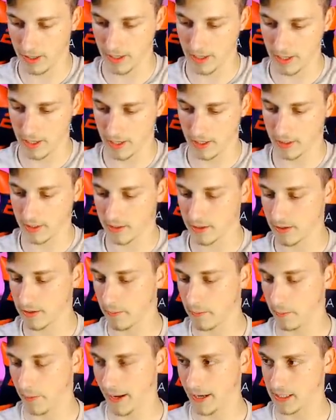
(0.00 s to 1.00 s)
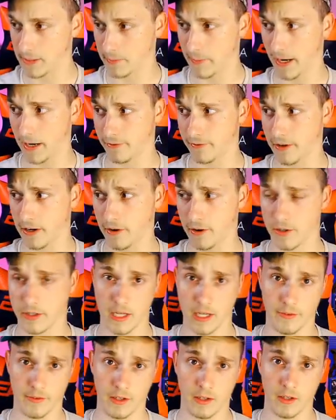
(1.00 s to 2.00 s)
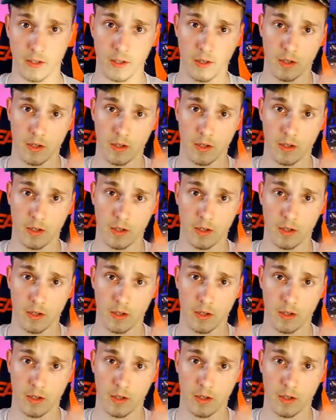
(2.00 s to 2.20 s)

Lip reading: a back-to-back Pharaoh Servant.